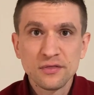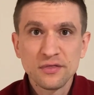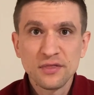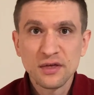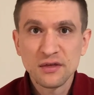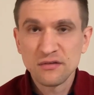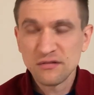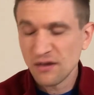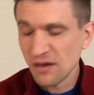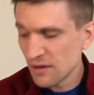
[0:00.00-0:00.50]

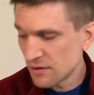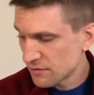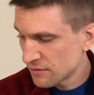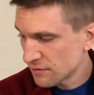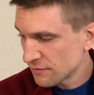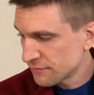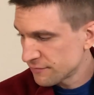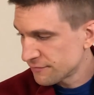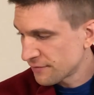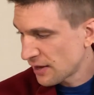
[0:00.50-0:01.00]
They tend
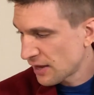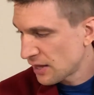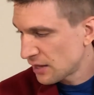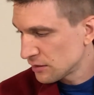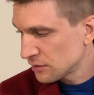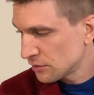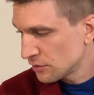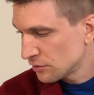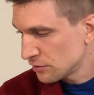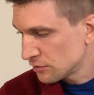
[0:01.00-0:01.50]
to
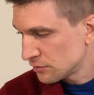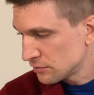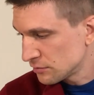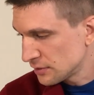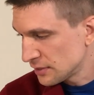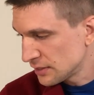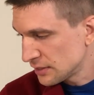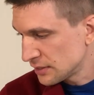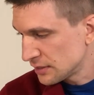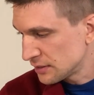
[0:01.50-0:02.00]

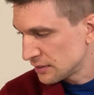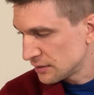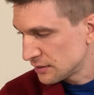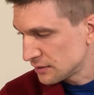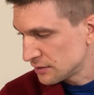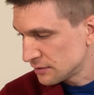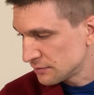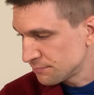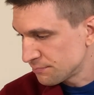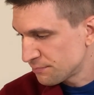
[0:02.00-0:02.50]

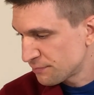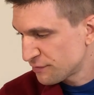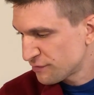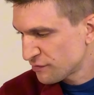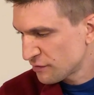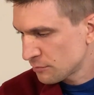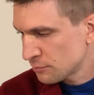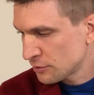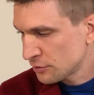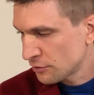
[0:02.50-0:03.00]
follow
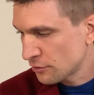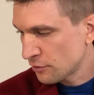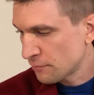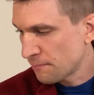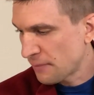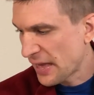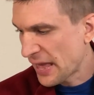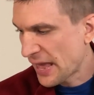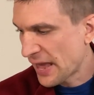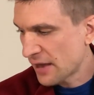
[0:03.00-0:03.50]

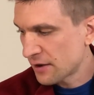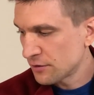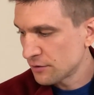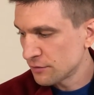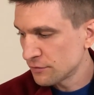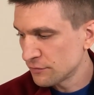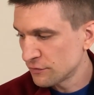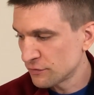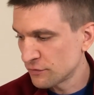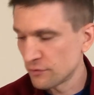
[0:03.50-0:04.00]
similar
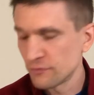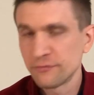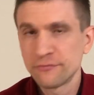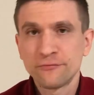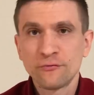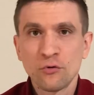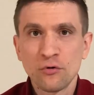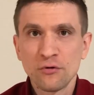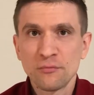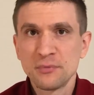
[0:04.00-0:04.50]
patterns or
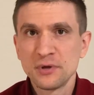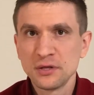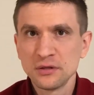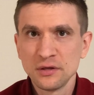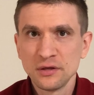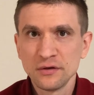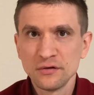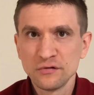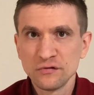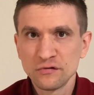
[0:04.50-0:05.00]

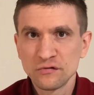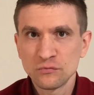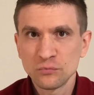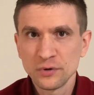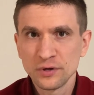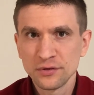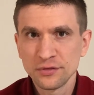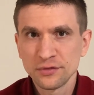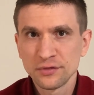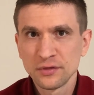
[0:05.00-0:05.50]
formulas
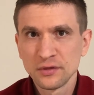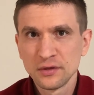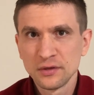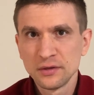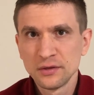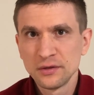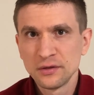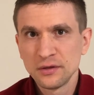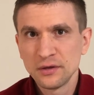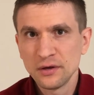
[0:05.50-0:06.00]
with
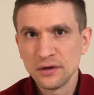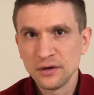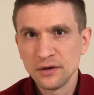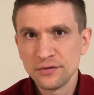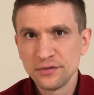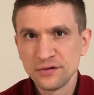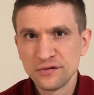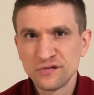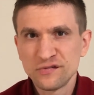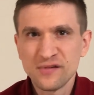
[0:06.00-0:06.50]

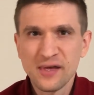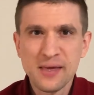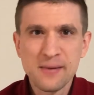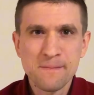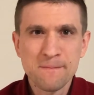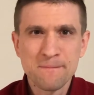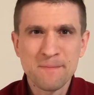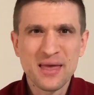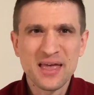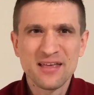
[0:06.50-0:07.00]
the
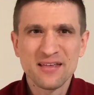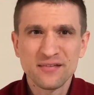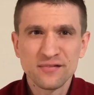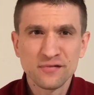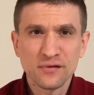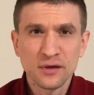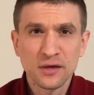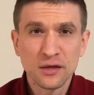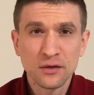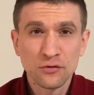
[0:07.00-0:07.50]
same
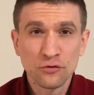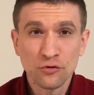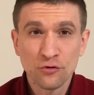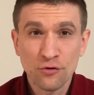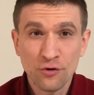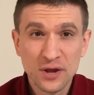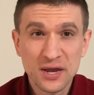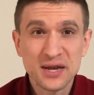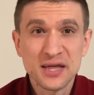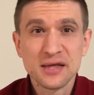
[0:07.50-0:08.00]
basic
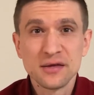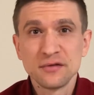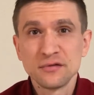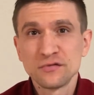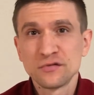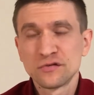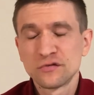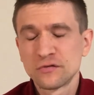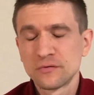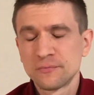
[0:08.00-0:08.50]

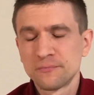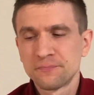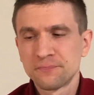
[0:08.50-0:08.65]
ingredients.